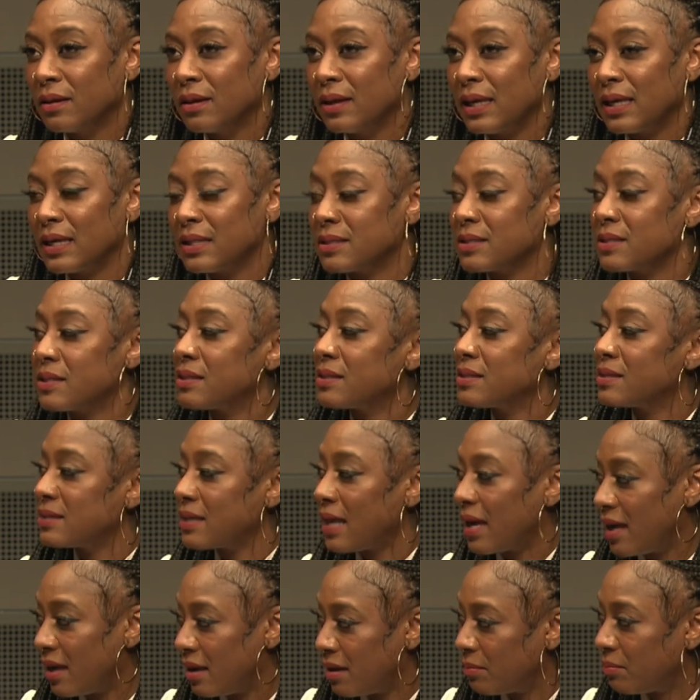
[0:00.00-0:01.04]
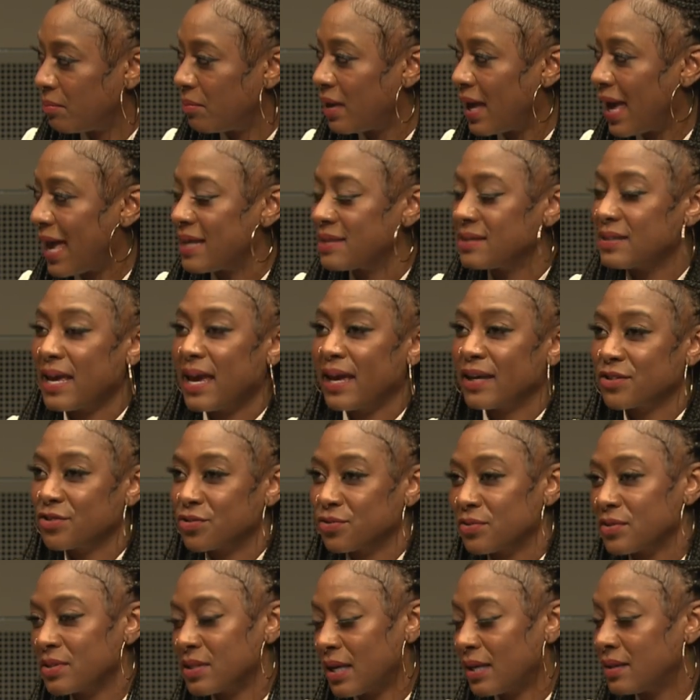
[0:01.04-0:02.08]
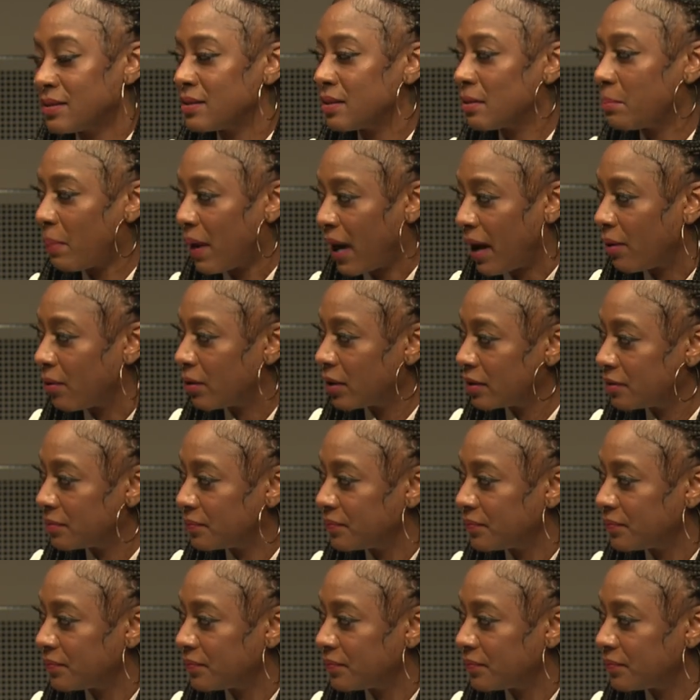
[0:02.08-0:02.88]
is the same as exercising power.